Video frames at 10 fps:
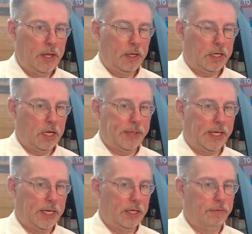
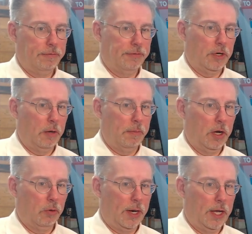coming in from
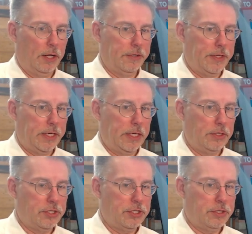around
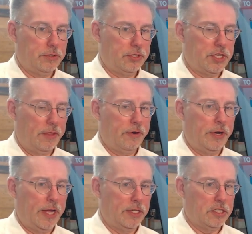the
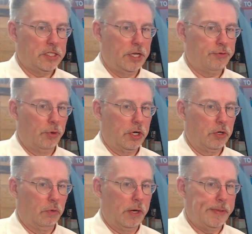southern and central
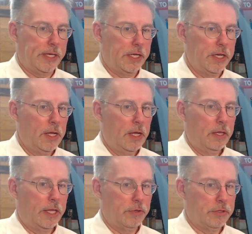Caribbean
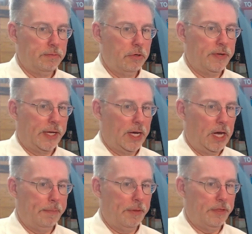that was moving
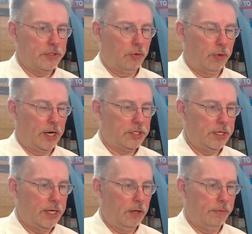up this
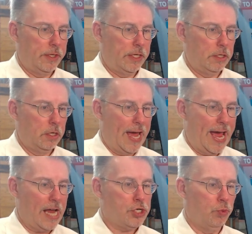direction. Now, the
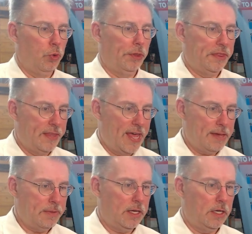actual
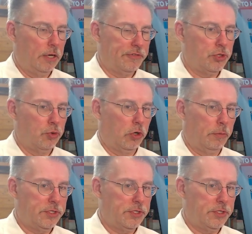naming of storms